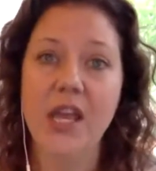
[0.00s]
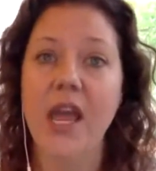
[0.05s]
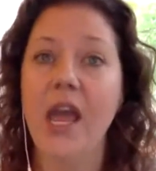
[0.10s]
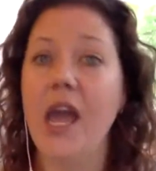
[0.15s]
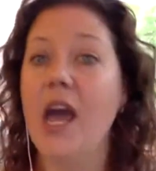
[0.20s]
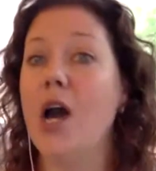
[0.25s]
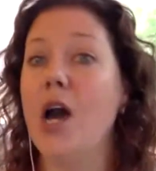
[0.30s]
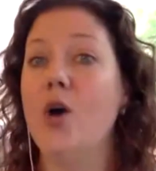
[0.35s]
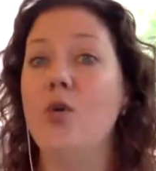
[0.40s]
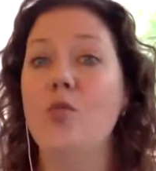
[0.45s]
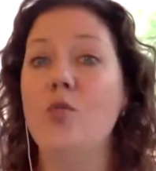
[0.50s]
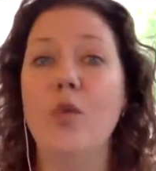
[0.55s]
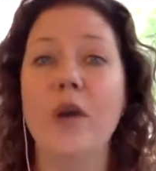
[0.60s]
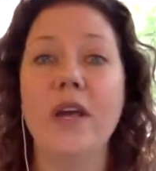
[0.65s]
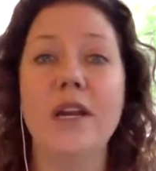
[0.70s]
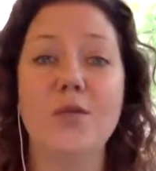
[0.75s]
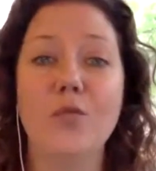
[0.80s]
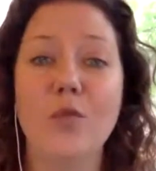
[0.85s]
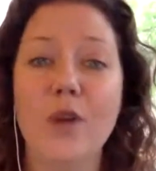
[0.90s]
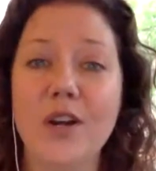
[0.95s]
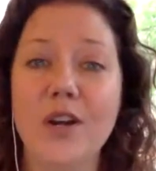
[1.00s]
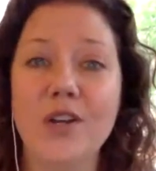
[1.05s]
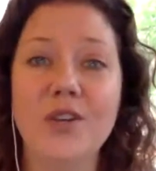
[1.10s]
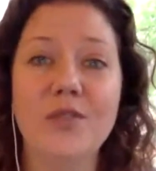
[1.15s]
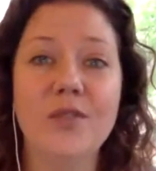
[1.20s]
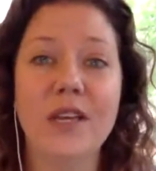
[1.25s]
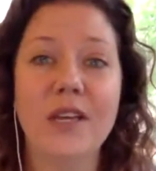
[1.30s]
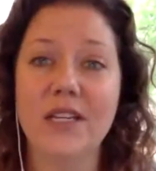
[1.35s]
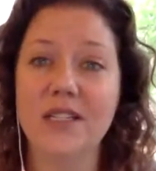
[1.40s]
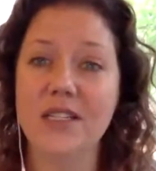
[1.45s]
how, when, and where
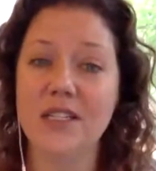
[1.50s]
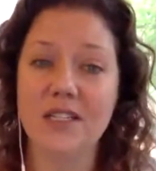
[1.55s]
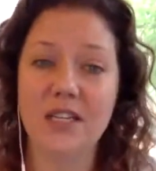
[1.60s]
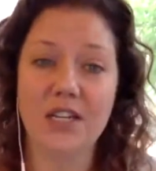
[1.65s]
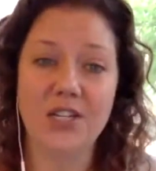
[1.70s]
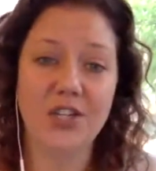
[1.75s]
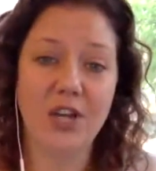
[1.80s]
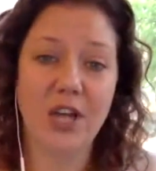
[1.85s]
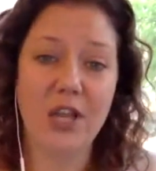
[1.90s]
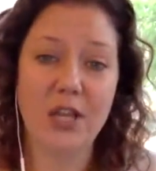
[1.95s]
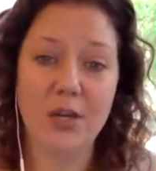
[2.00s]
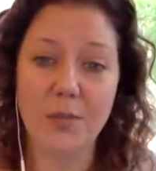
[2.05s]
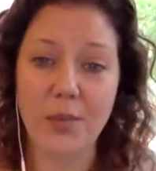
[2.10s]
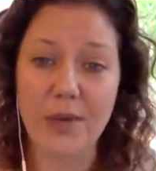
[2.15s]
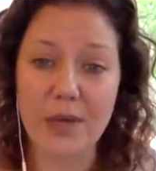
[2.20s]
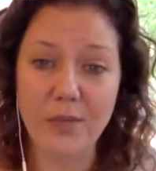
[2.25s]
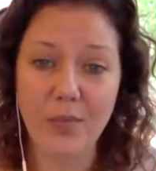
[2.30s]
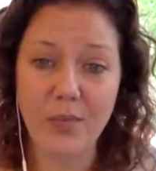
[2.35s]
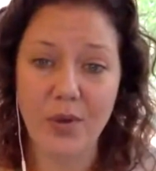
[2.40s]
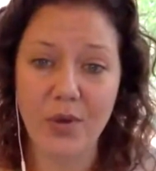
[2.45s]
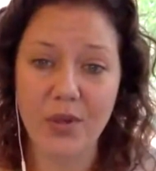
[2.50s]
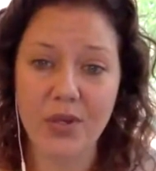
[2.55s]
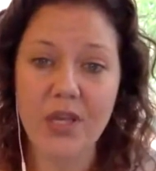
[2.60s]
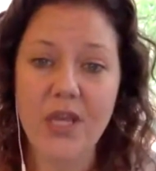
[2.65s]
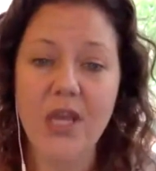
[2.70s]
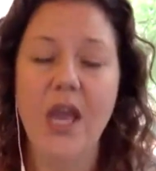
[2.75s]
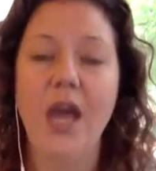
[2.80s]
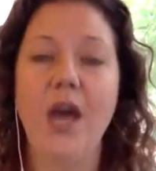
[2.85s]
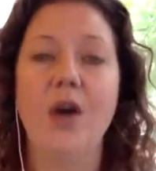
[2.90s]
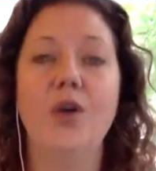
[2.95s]
you like to touch other people,
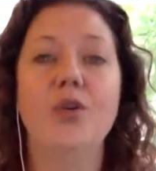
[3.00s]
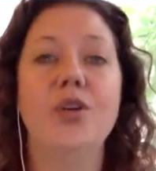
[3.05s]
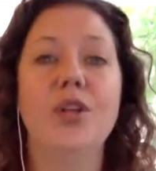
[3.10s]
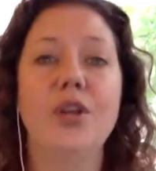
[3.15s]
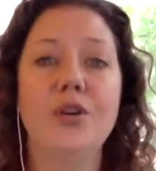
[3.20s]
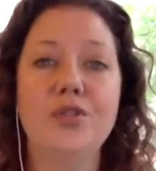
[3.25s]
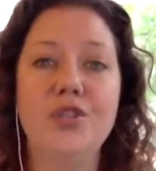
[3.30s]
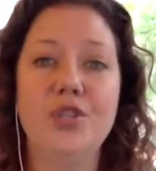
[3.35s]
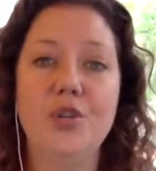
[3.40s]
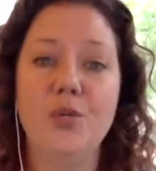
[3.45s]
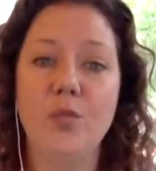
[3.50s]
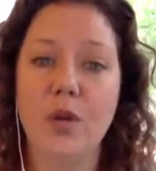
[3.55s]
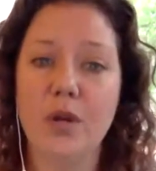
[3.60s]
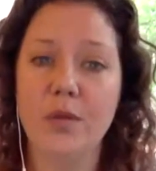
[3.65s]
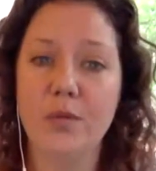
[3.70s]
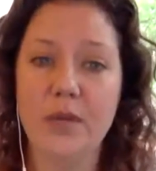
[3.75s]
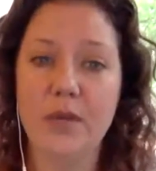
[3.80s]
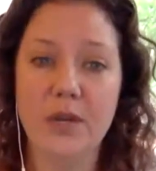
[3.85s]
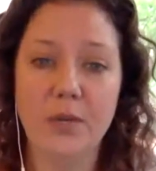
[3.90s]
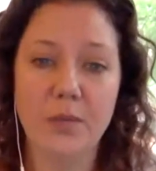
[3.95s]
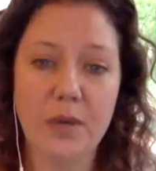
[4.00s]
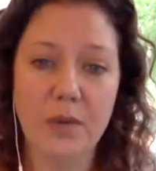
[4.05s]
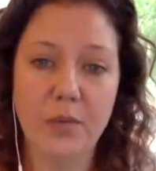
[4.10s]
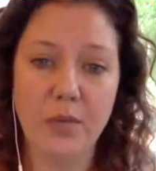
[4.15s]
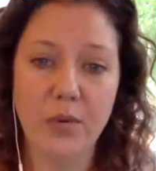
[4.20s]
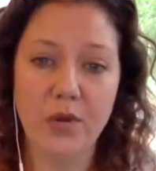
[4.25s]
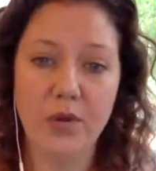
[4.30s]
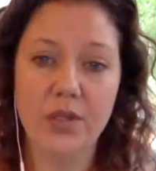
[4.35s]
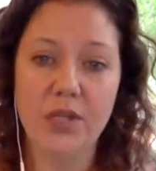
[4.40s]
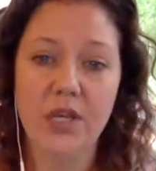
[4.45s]
how close you want to be to
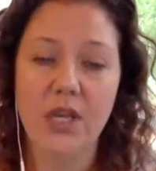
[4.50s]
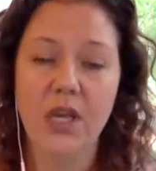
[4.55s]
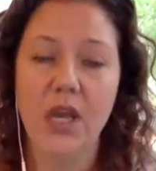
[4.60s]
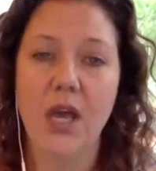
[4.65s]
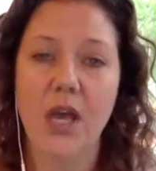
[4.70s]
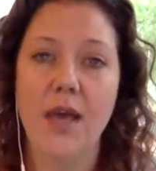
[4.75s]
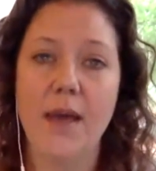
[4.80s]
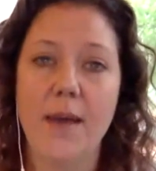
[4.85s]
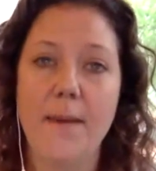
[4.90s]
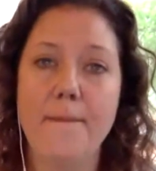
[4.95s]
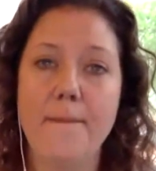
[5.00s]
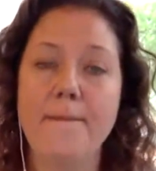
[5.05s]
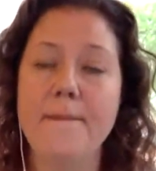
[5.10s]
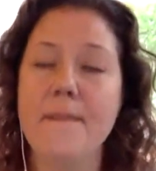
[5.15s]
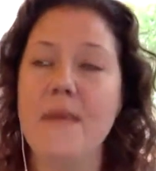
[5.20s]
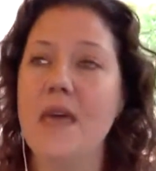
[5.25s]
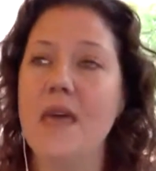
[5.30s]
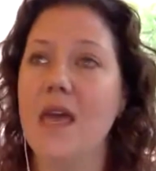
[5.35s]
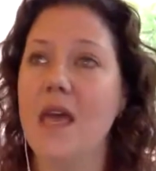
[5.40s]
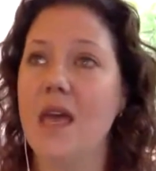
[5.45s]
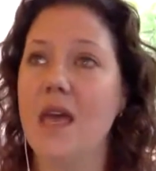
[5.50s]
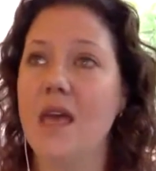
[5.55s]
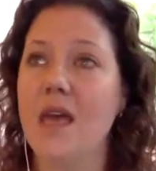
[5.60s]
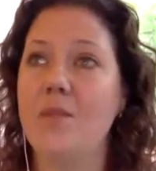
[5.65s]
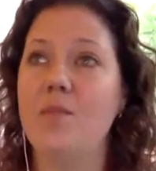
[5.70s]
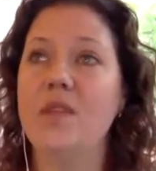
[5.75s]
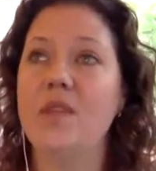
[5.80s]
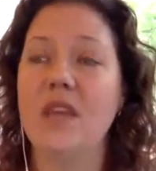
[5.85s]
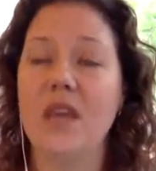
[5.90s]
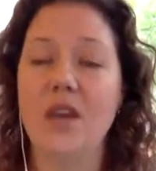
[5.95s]
people.
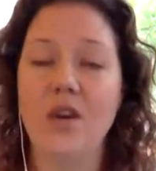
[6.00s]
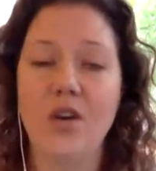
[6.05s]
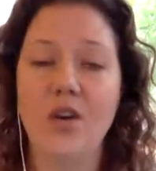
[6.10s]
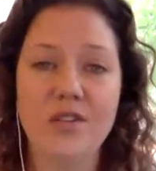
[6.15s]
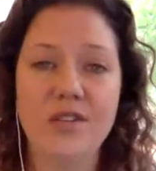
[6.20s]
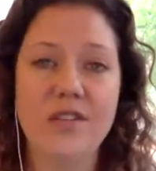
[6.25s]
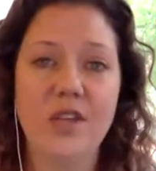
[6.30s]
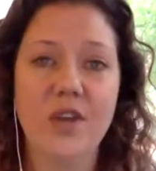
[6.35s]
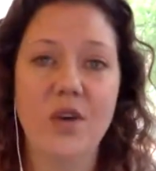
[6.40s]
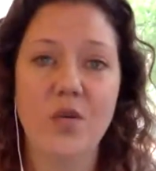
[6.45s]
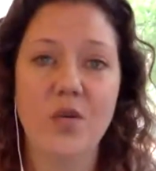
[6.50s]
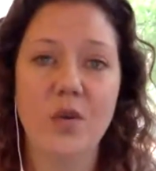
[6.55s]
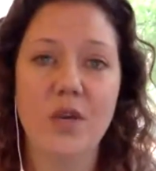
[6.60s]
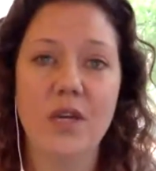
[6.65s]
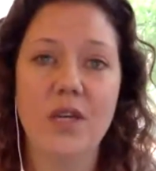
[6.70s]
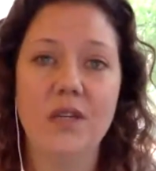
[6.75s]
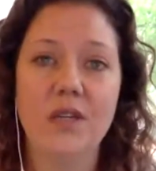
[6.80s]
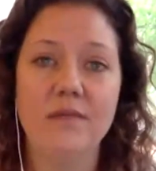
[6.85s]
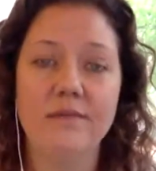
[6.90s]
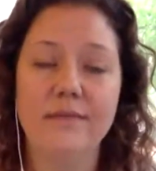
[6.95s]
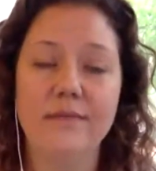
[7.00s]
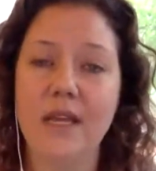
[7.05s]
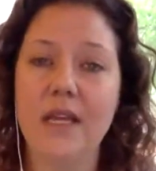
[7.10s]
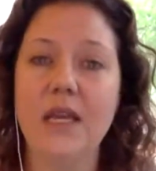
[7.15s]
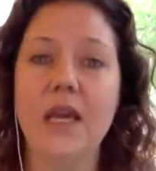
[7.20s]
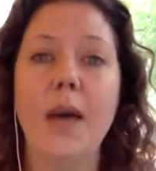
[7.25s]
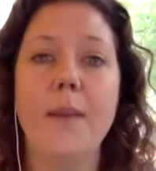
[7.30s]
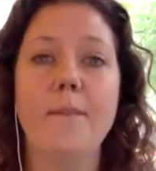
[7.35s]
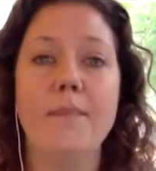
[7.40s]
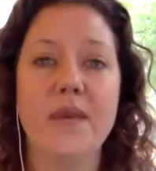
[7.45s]
But they also
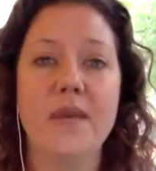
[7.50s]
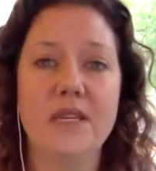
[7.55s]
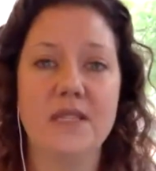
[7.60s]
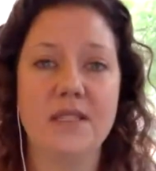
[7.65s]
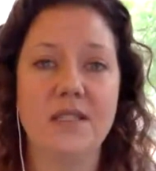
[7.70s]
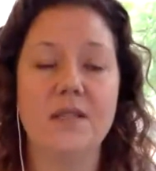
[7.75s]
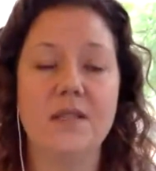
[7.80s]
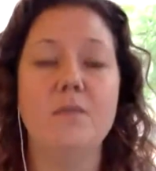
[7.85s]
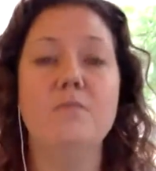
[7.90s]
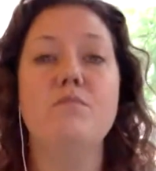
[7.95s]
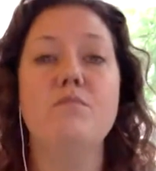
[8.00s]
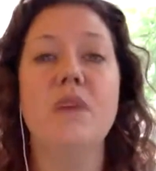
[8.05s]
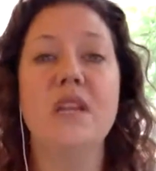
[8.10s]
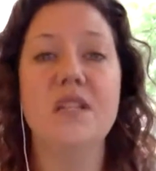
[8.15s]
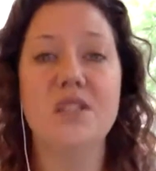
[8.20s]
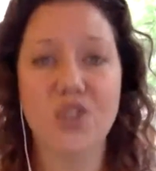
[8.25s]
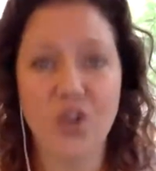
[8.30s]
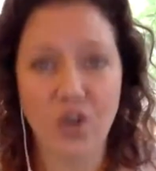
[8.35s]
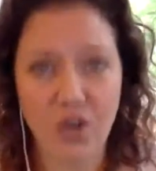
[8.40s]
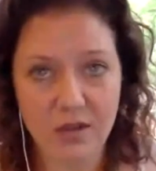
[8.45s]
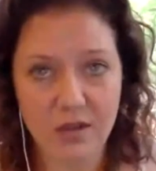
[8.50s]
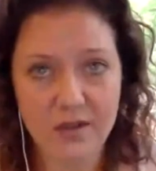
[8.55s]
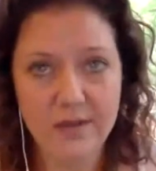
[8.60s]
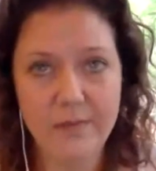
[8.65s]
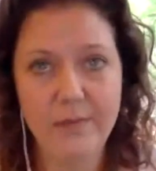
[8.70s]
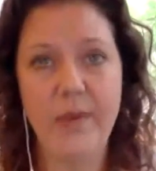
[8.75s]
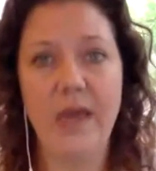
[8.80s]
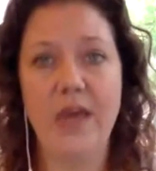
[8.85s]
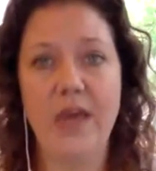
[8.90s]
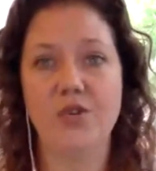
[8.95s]
encompass mental
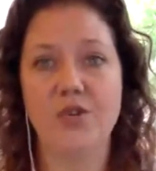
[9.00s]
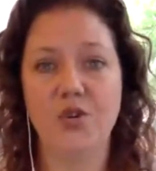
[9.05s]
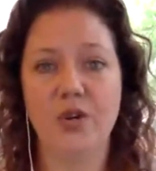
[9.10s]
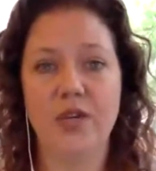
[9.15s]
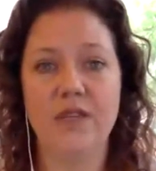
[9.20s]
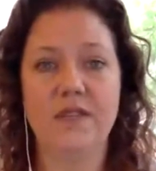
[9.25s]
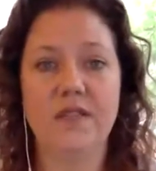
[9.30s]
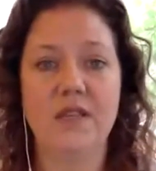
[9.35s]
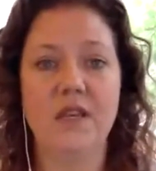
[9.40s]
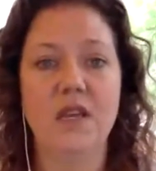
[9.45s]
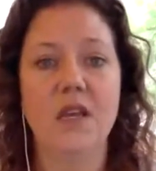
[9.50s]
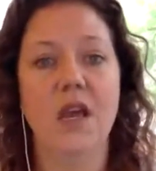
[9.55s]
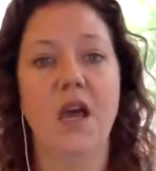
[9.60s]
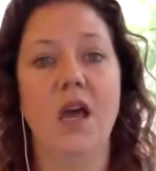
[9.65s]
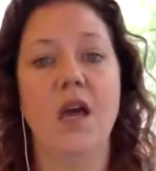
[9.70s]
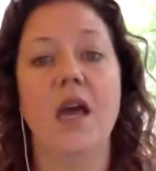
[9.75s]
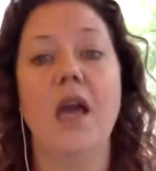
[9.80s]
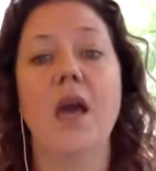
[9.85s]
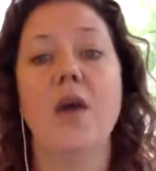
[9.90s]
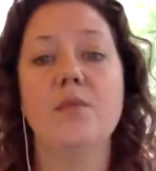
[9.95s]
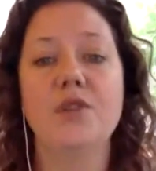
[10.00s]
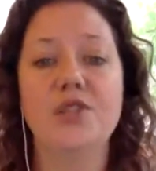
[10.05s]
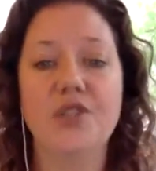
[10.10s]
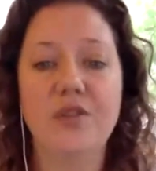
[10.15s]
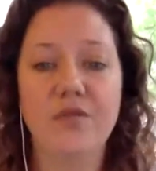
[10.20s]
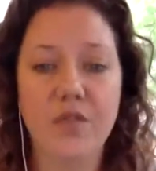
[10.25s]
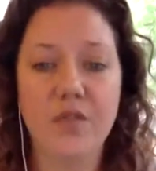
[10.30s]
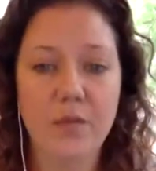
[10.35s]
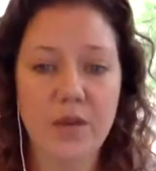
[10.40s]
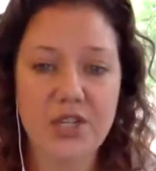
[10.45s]
boundaries. How much
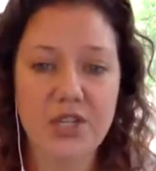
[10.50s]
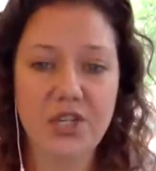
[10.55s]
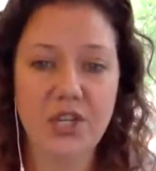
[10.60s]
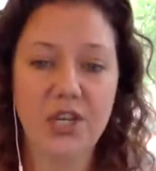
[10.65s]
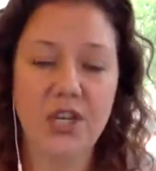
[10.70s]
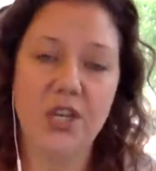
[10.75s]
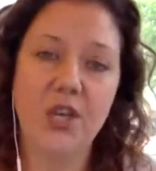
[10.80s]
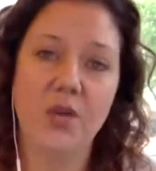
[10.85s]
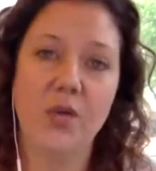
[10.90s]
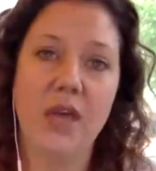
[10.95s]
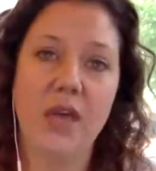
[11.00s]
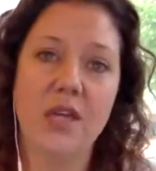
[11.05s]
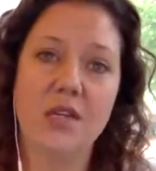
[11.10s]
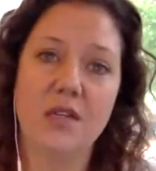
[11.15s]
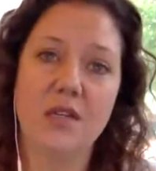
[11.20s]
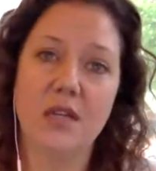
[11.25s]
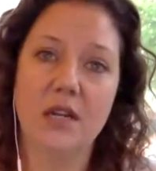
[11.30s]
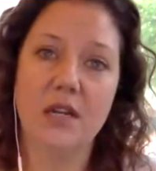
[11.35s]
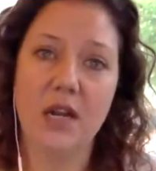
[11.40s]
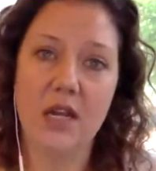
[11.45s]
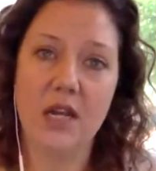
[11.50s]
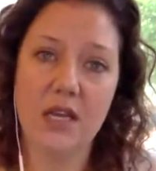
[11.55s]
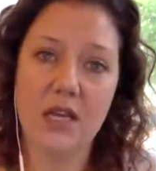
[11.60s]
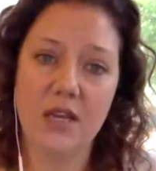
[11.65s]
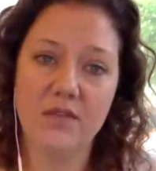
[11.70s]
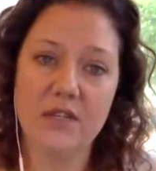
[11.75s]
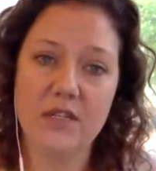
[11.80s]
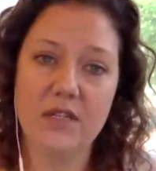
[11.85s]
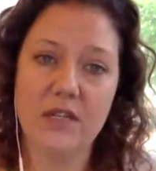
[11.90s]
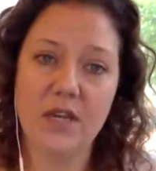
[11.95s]
information can you handle at any
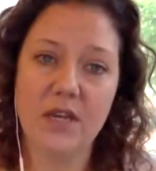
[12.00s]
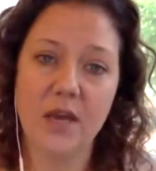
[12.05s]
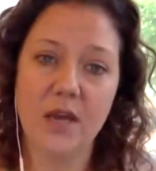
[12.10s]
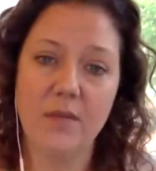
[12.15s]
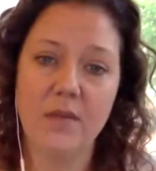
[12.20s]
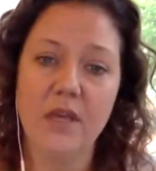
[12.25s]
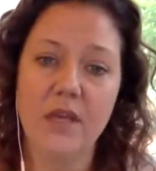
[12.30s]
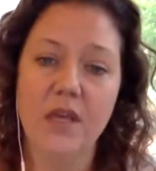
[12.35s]
given time?